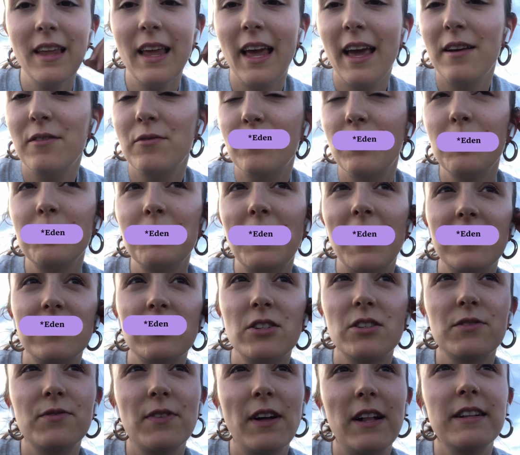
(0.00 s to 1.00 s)
and
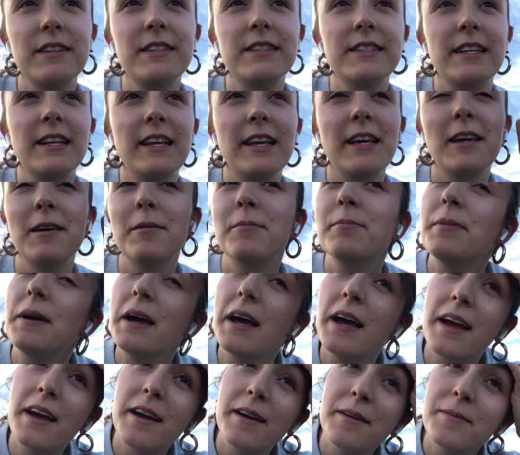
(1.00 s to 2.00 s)
just fell asleep,
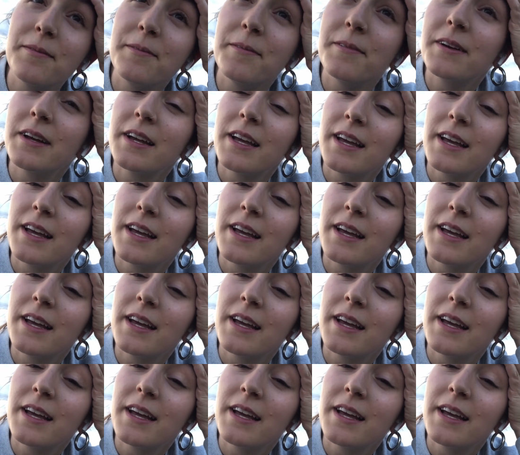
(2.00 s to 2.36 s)
and